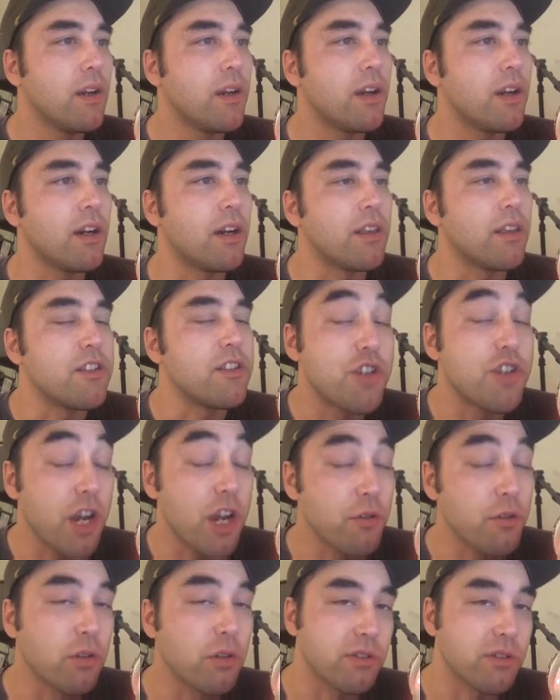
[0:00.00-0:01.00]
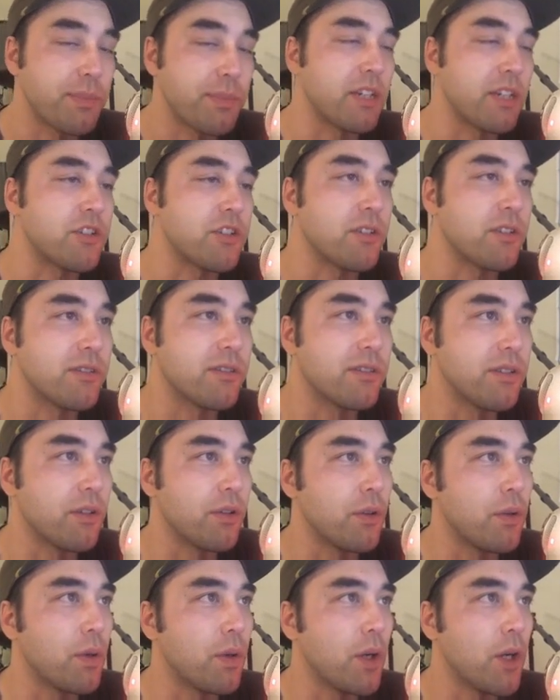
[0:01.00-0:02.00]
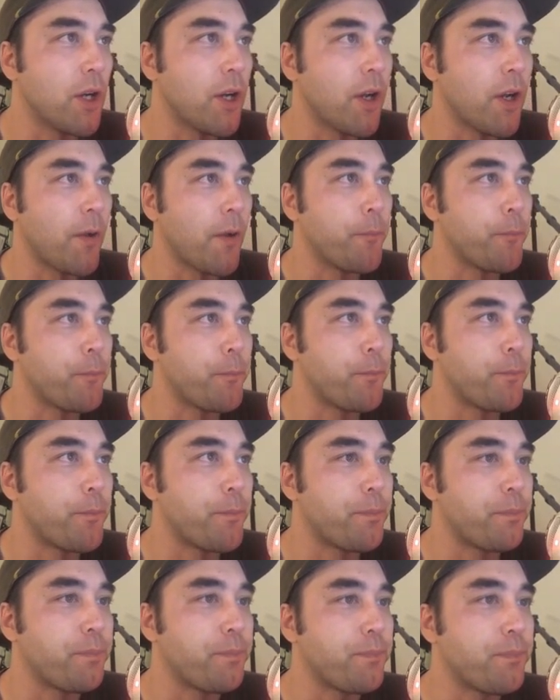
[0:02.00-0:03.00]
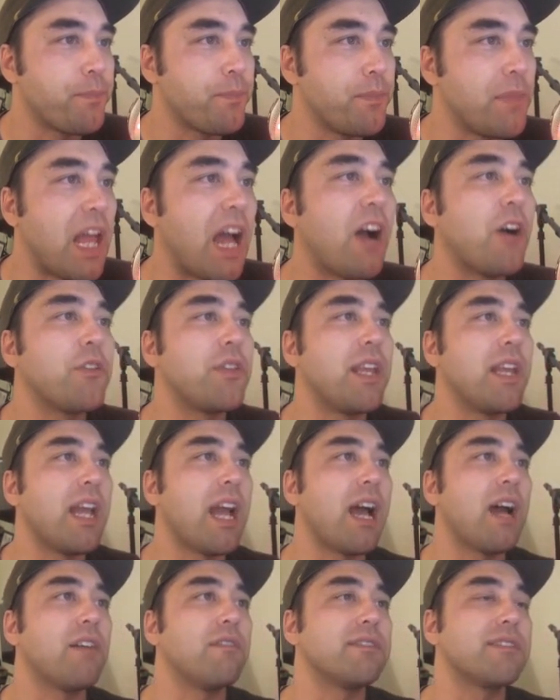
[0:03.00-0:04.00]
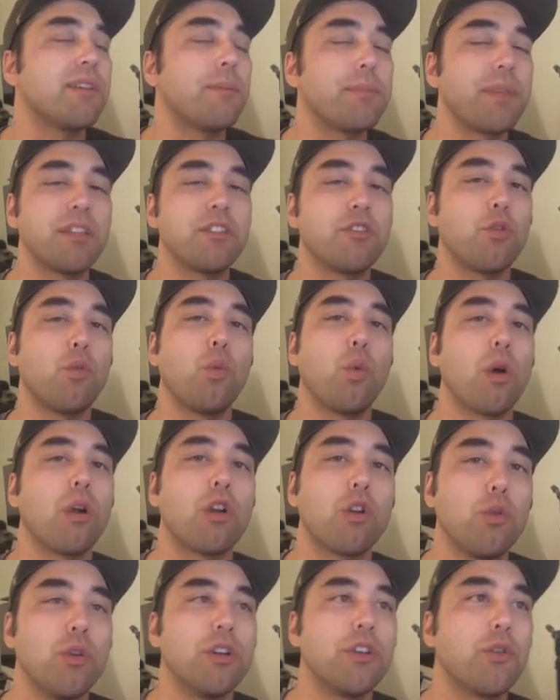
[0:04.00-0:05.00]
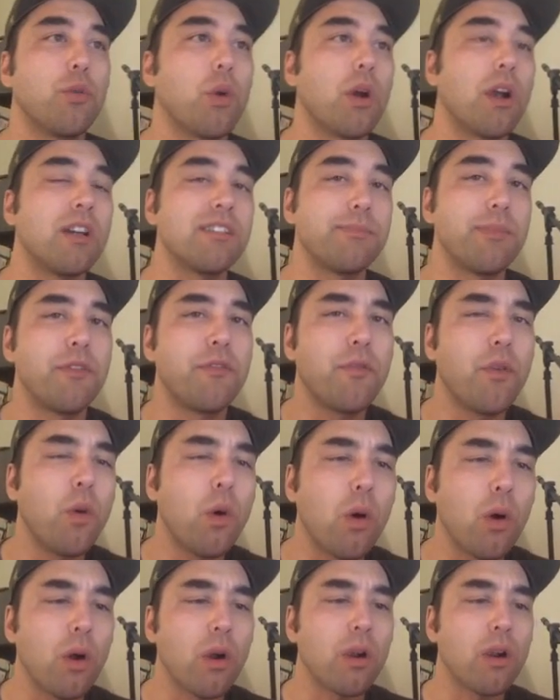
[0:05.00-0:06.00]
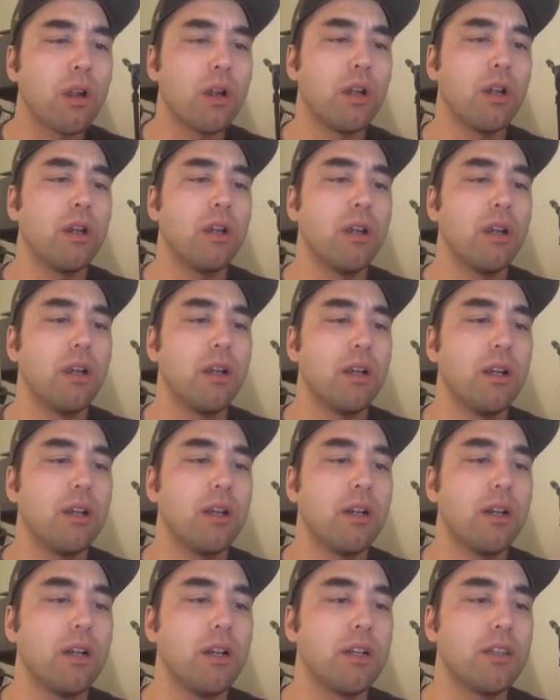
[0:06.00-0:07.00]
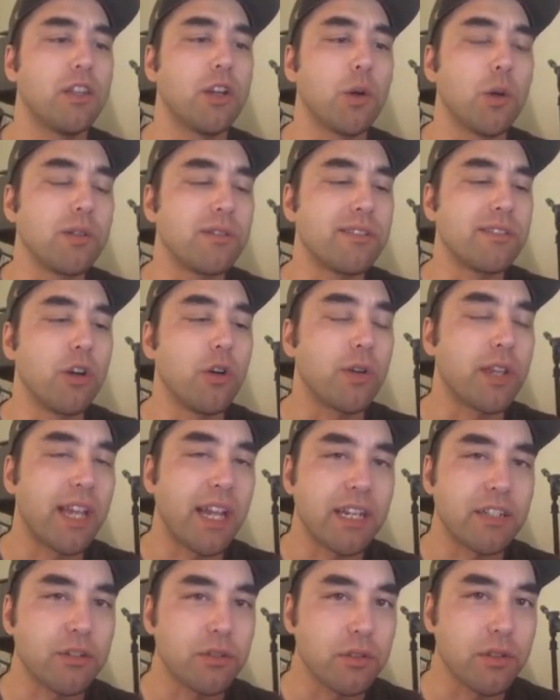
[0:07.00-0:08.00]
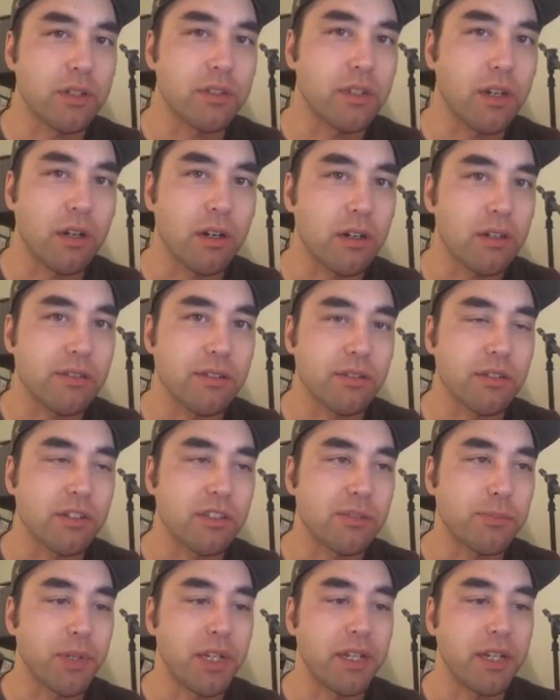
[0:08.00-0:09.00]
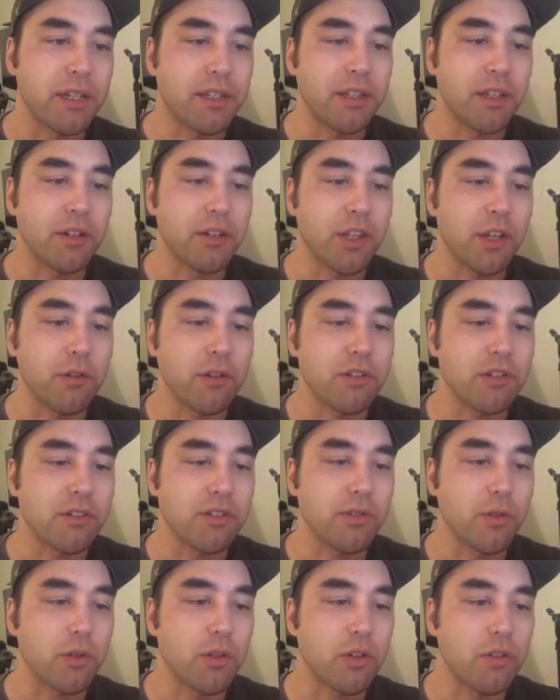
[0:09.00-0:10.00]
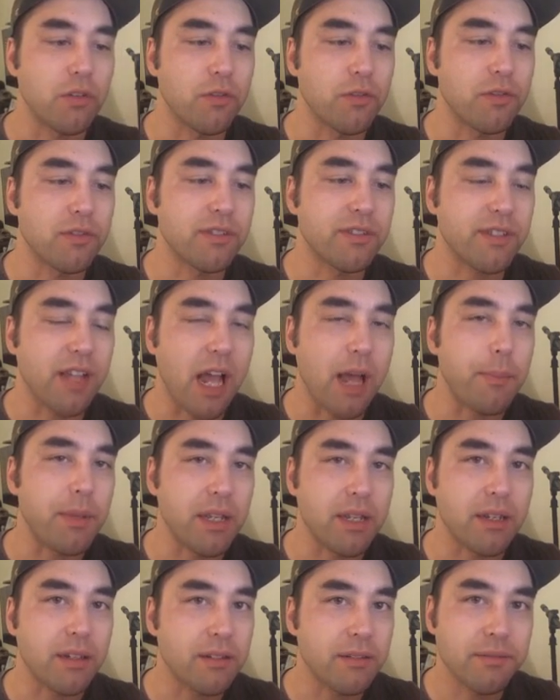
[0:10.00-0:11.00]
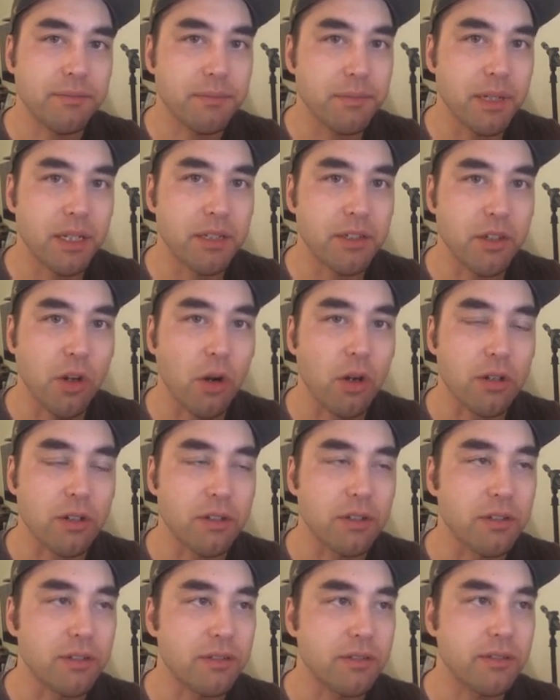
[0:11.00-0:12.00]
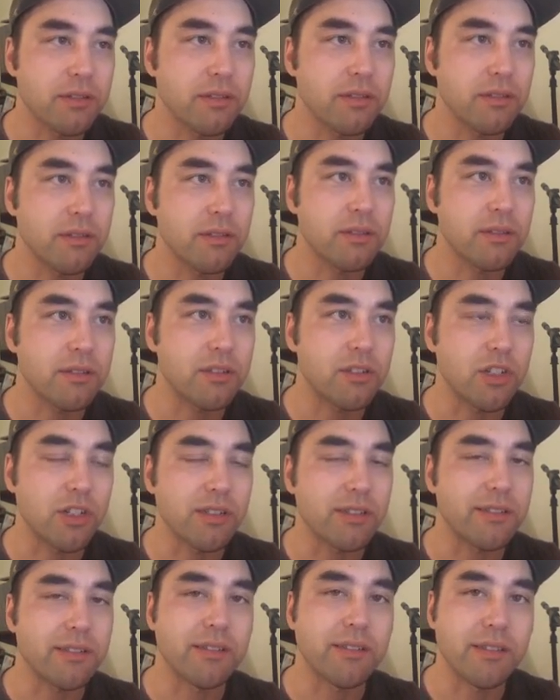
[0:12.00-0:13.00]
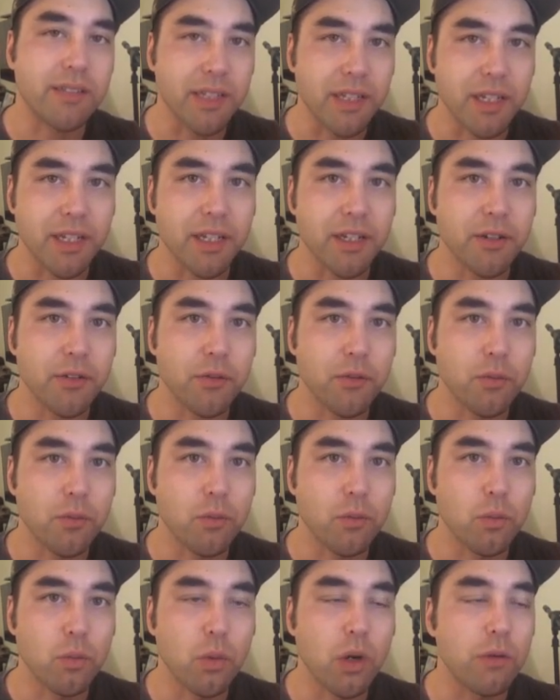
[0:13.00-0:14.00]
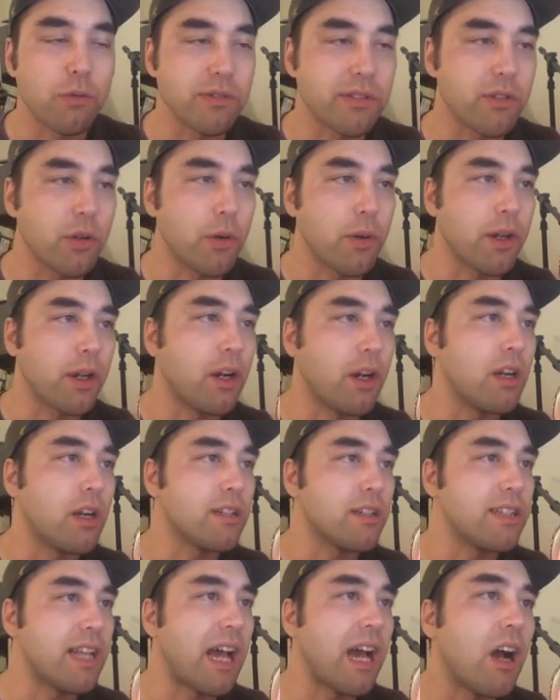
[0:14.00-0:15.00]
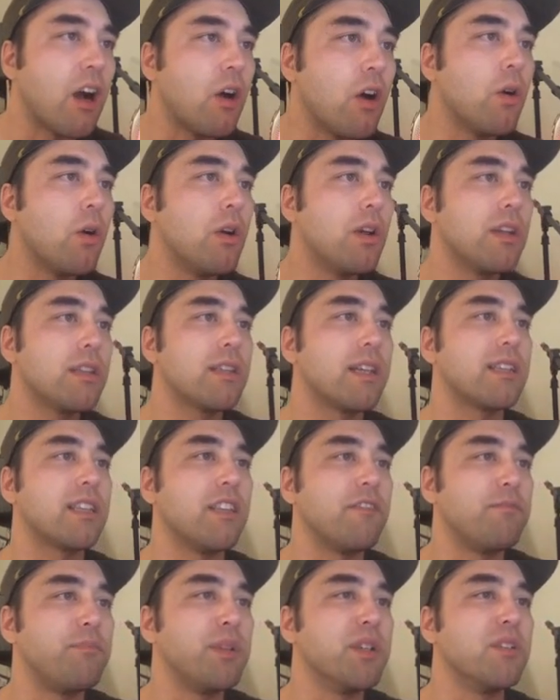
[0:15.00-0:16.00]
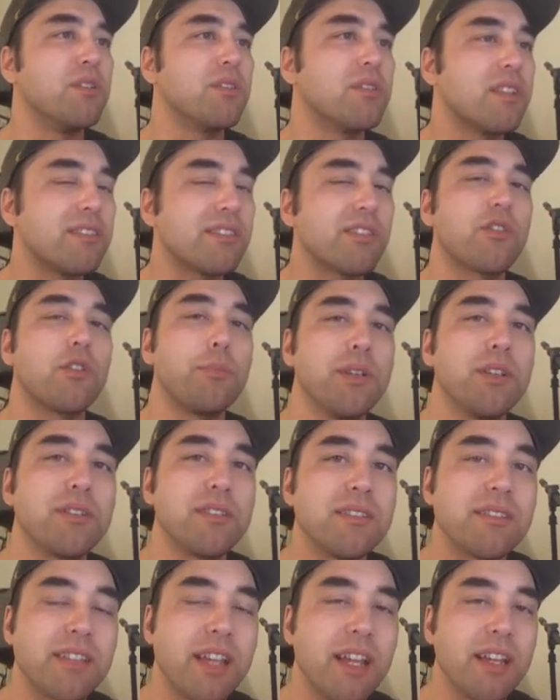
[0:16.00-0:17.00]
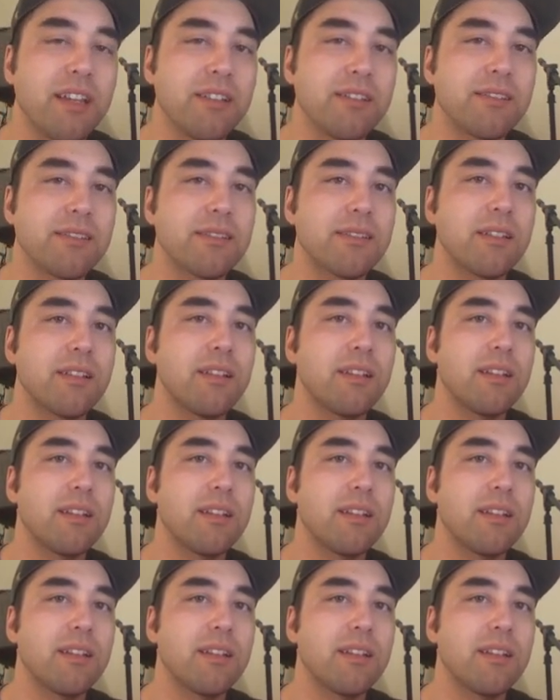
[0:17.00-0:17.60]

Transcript: Uh, the general picture. So um, now they have something to work with, whereas before there was no candle in the dark, so to speak. They they were just sort of stabbing in darkness just to see what was going on. And now that they've built, they sort of built this case,